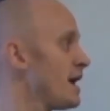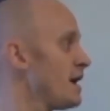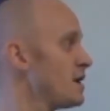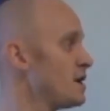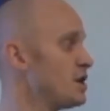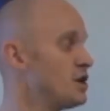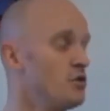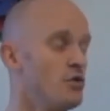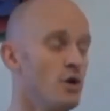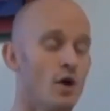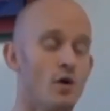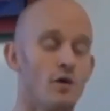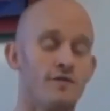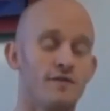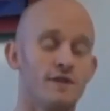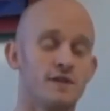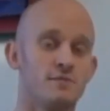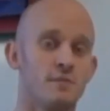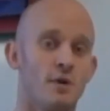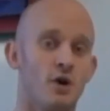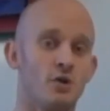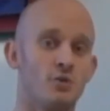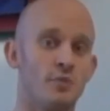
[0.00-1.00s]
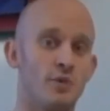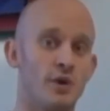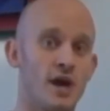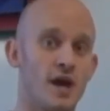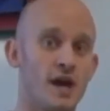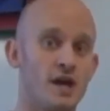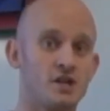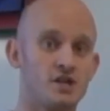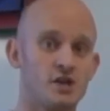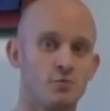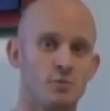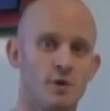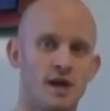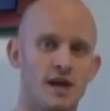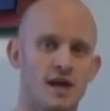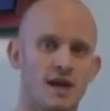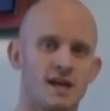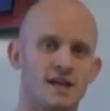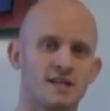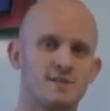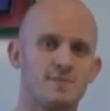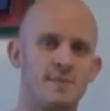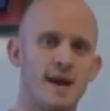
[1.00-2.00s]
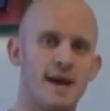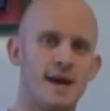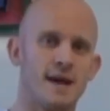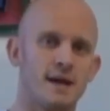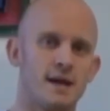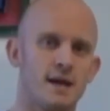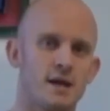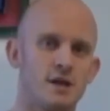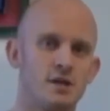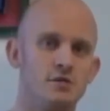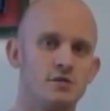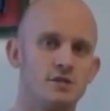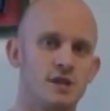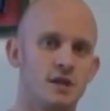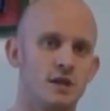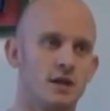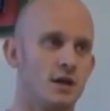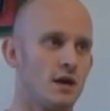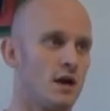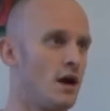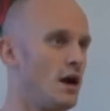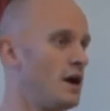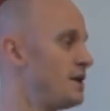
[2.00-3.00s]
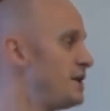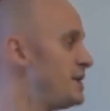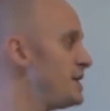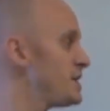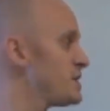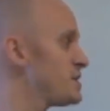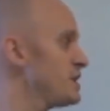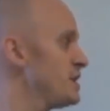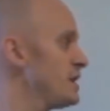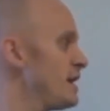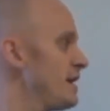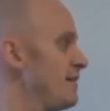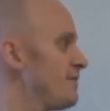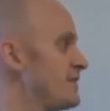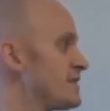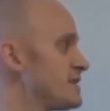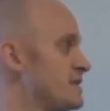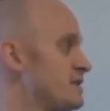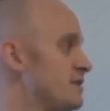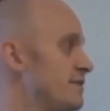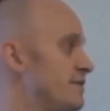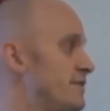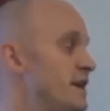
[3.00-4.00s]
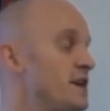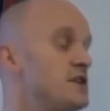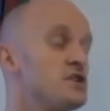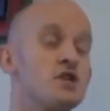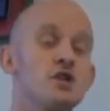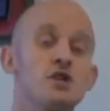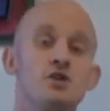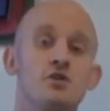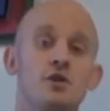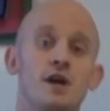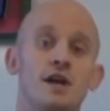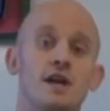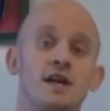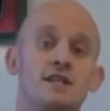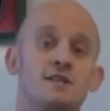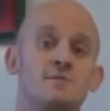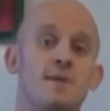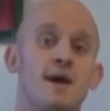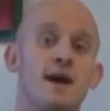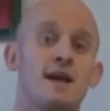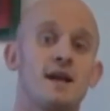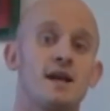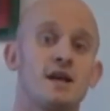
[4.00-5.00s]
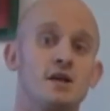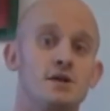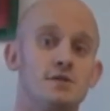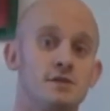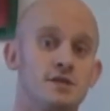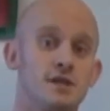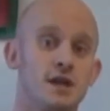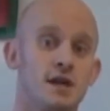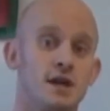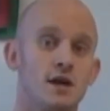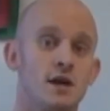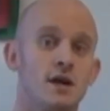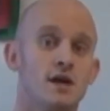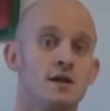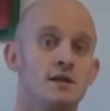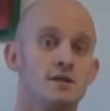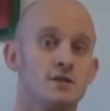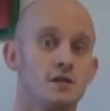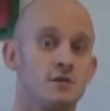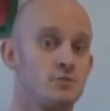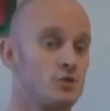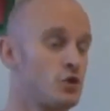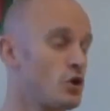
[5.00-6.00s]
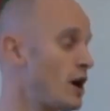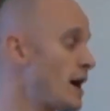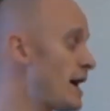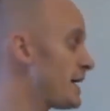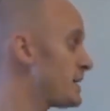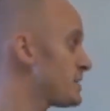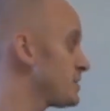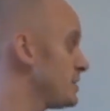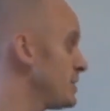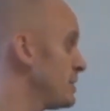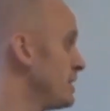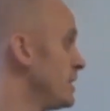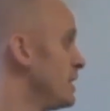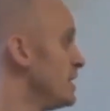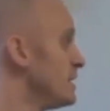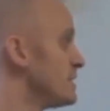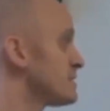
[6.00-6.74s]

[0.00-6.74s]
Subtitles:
You know, if it's multiplication, we can expand it using addition. If it's division, you can expand it using subtraction.